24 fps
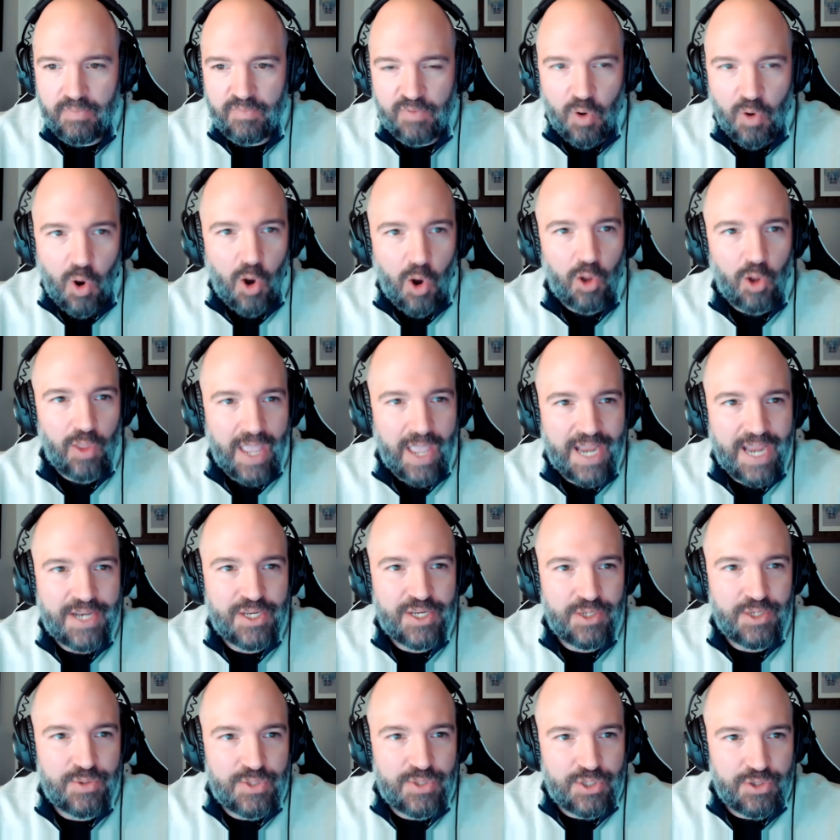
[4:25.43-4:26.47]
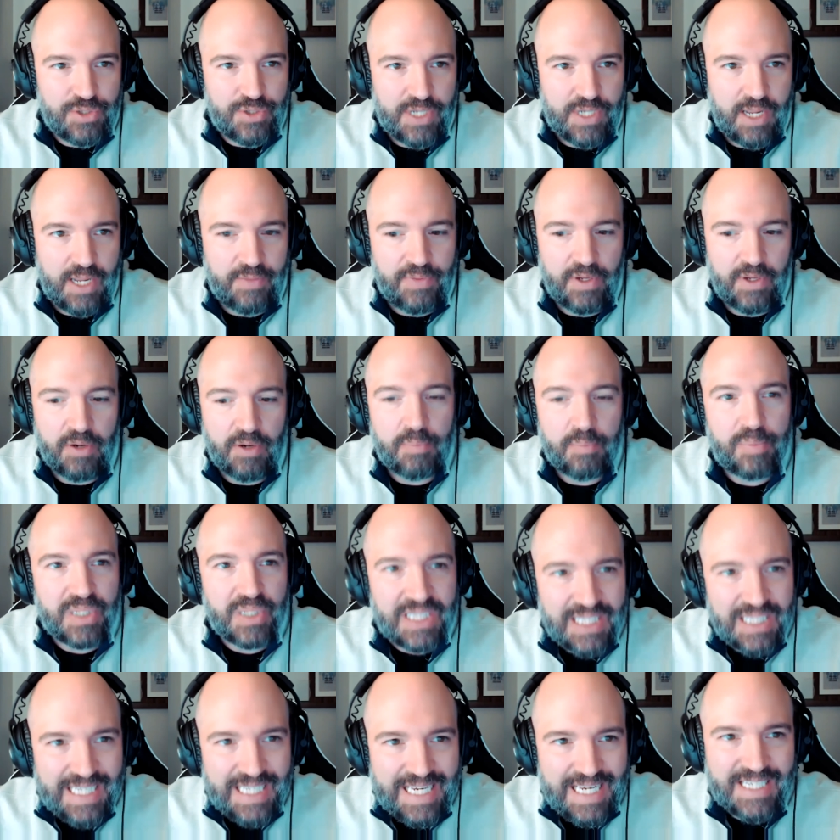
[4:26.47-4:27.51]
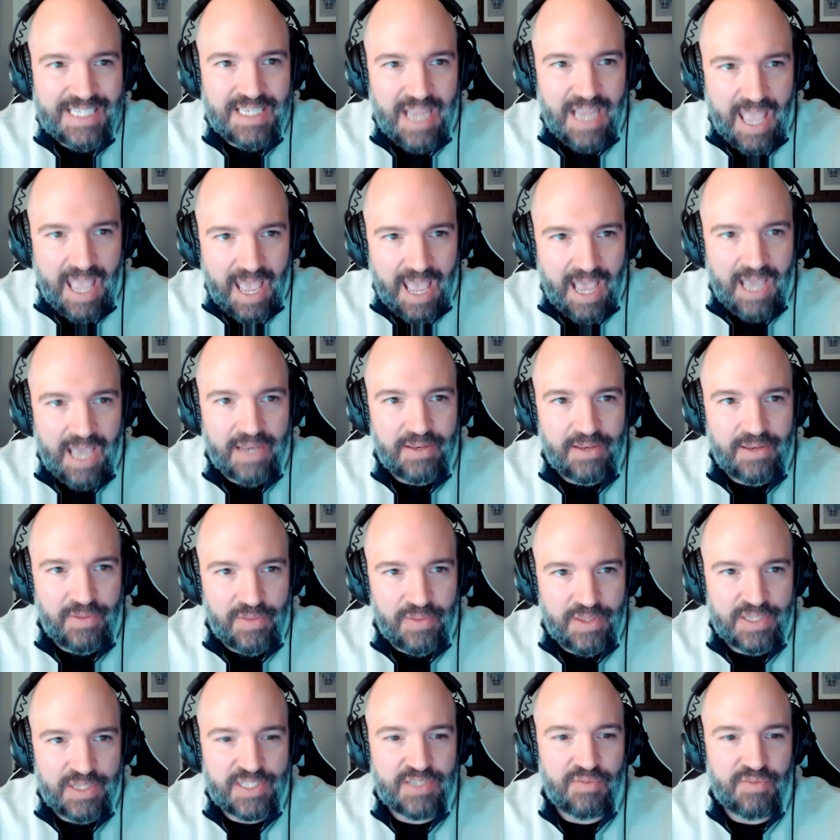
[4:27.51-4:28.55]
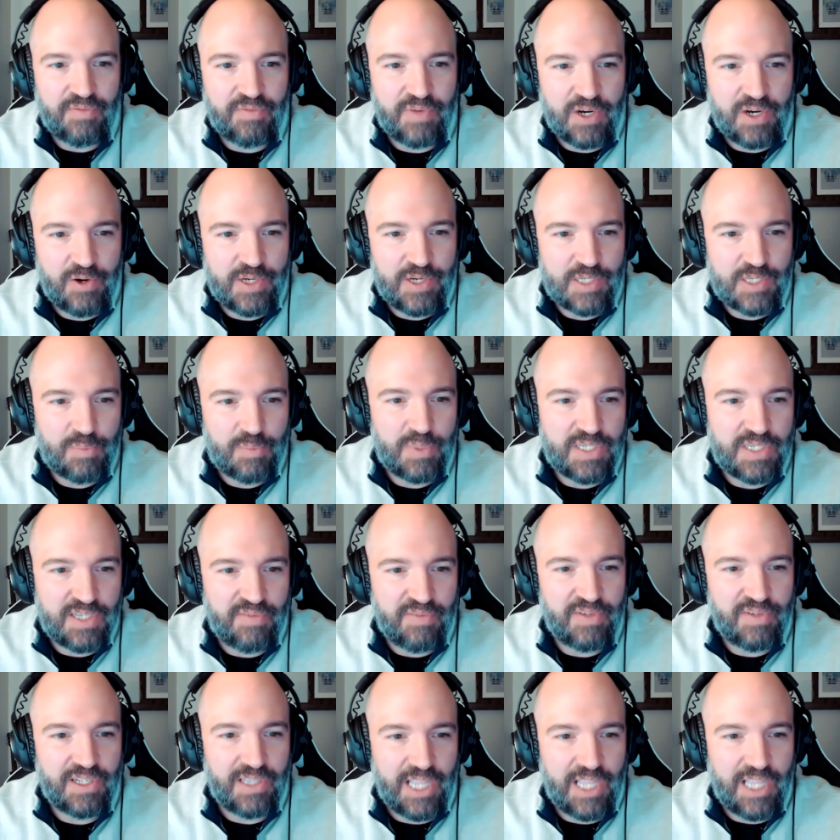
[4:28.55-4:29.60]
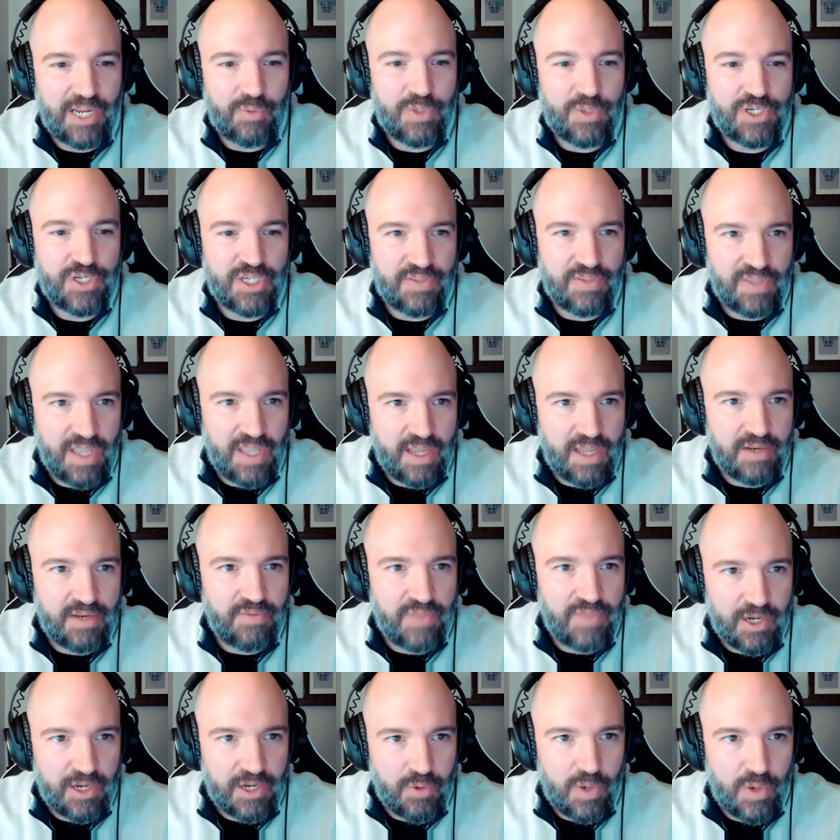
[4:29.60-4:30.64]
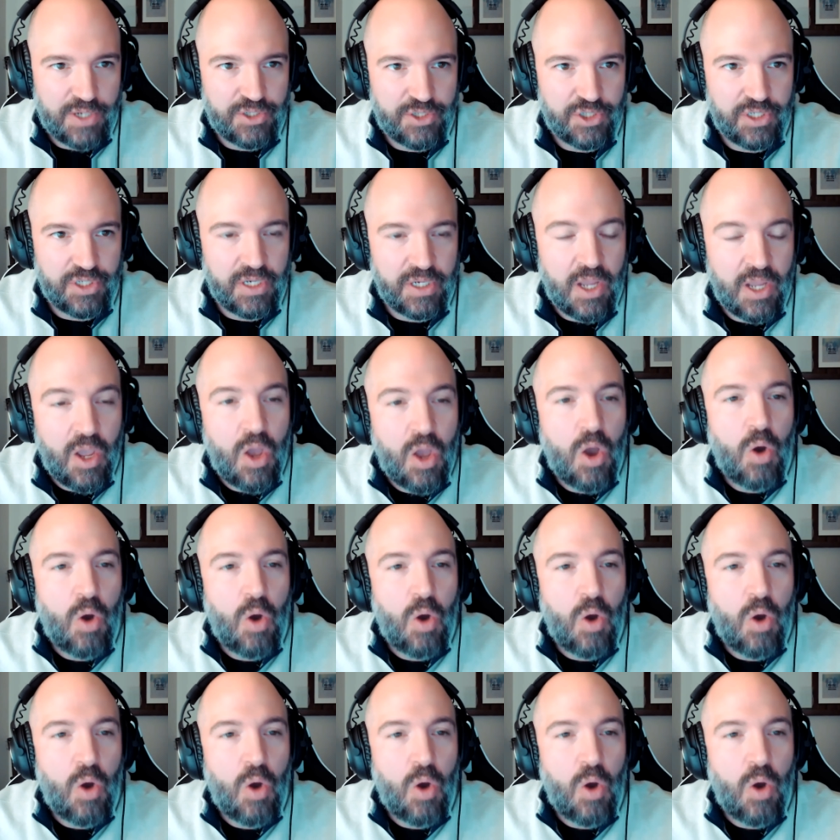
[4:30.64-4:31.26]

For all end users out there, please add this very specific language at the end of that question.